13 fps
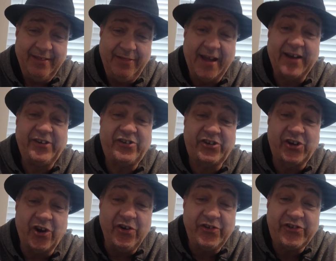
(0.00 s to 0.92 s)
that
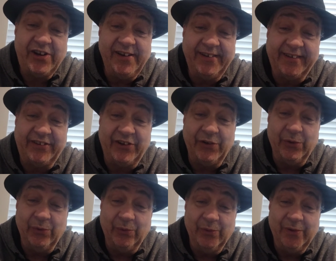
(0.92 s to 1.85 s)
churches
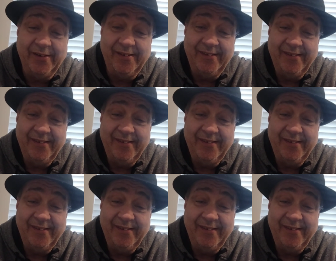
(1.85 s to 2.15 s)
do.